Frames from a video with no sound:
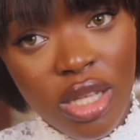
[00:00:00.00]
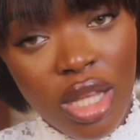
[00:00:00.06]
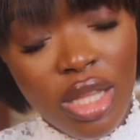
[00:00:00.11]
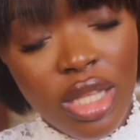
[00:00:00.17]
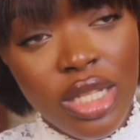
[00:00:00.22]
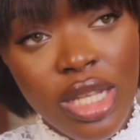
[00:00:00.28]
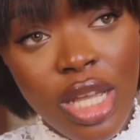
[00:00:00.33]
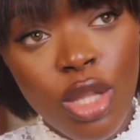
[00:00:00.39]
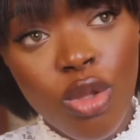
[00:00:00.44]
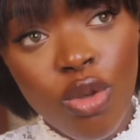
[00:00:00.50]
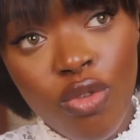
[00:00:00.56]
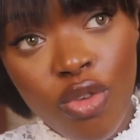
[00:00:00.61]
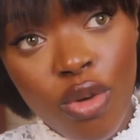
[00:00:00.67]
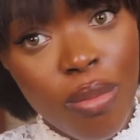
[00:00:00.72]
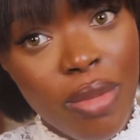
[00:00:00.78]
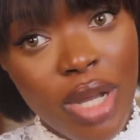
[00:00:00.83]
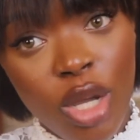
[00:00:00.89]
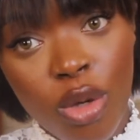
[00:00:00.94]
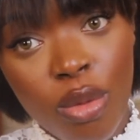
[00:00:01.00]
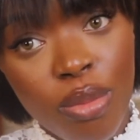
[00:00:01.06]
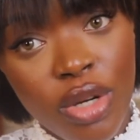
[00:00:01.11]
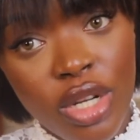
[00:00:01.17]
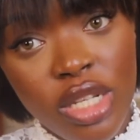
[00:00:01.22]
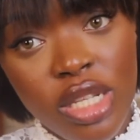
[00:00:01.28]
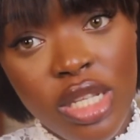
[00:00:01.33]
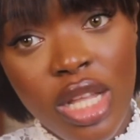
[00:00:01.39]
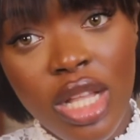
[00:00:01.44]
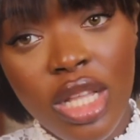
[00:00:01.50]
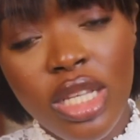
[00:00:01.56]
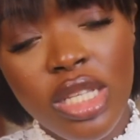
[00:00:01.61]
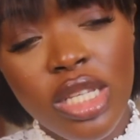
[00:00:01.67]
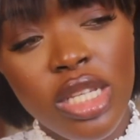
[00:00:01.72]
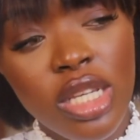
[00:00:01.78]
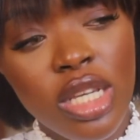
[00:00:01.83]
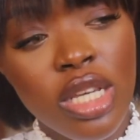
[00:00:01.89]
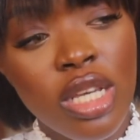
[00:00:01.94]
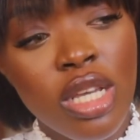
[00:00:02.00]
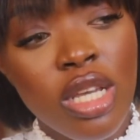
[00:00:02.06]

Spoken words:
at least I know from my own personality,